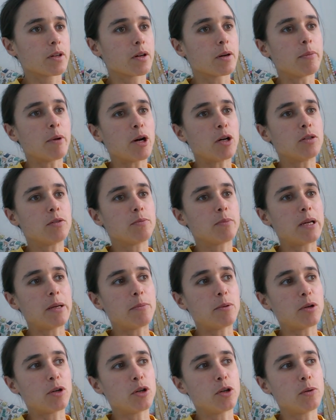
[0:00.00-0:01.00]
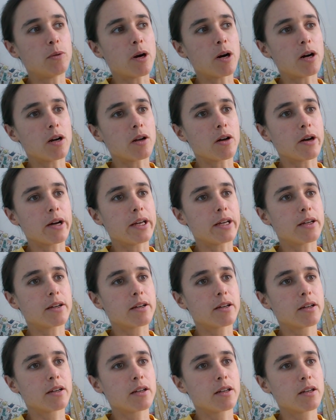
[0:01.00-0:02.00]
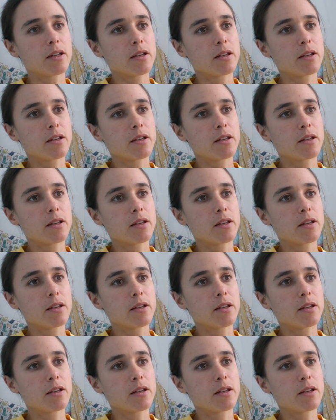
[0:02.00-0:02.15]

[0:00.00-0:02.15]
the most people who are like